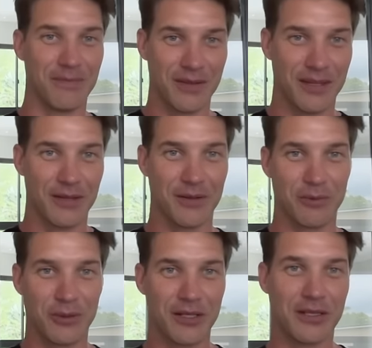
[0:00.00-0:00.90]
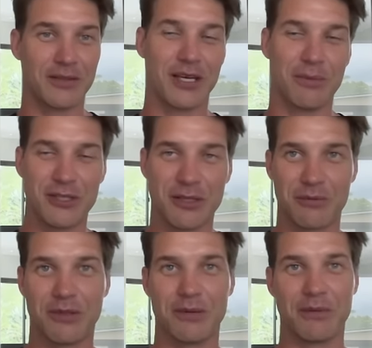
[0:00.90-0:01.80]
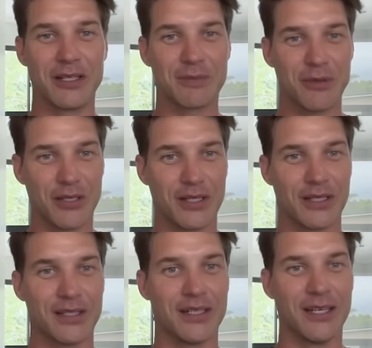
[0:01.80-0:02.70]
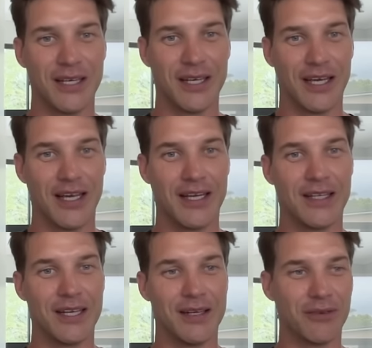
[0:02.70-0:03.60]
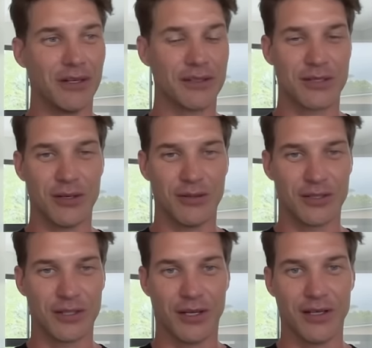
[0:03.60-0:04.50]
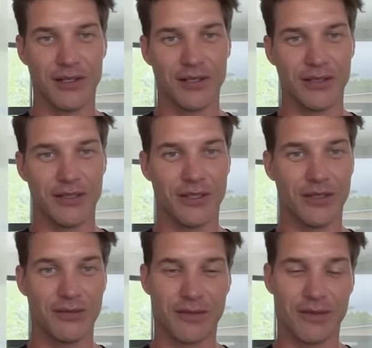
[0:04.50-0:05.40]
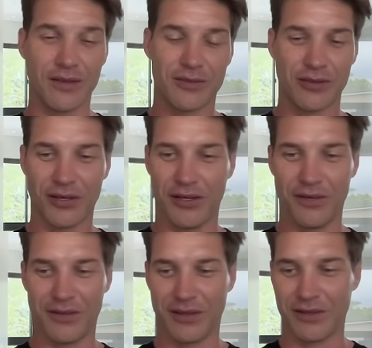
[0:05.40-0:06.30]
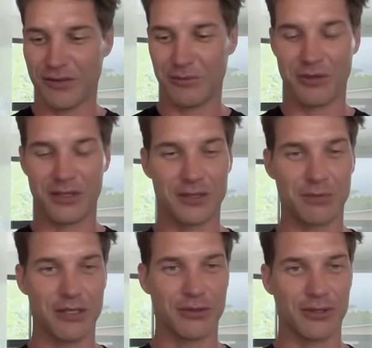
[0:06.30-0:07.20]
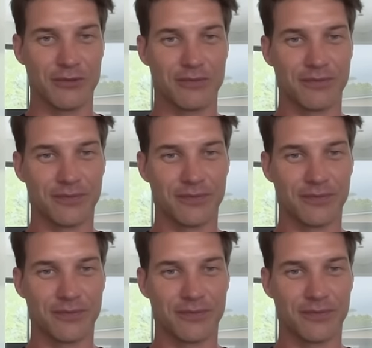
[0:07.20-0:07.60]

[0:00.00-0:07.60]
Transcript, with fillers: the the World Championship in Pietermaritzburg and and then So uh, You know, those three are those three are pretty special too.